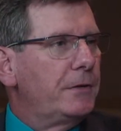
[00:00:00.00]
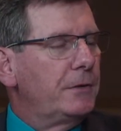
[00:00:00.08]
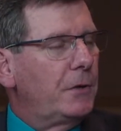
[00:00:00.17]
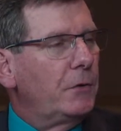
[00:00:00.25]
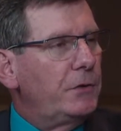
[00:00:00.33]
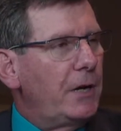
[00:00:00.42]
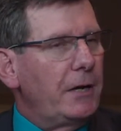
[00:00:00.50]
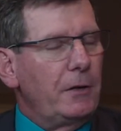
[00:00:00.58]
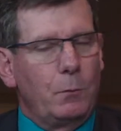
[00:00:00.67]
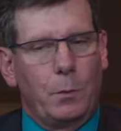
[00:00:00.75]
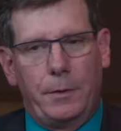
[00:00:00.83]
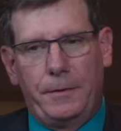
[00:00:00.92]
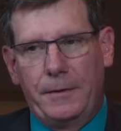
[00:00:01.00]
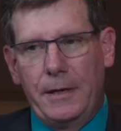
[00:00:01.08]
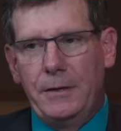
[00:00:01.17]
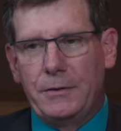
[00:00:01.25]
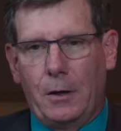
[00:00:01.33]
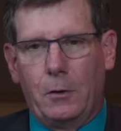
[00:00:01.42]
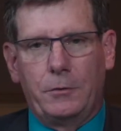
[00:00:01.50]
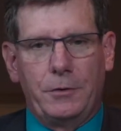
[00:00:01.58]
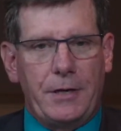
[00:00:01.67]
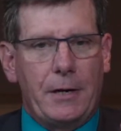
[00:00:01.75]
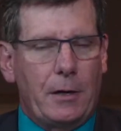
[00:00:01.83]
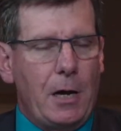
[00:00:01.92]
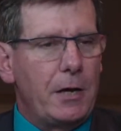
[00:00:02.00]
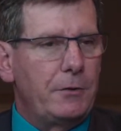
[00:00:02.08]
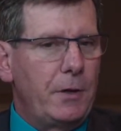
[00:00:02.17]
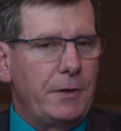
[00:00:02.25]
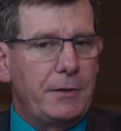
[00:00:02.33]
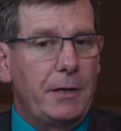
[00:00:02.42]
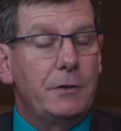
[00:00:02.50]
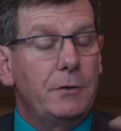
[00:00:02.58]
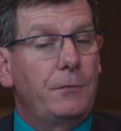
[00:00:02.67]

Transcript: associated with these ultrasound contrast agents.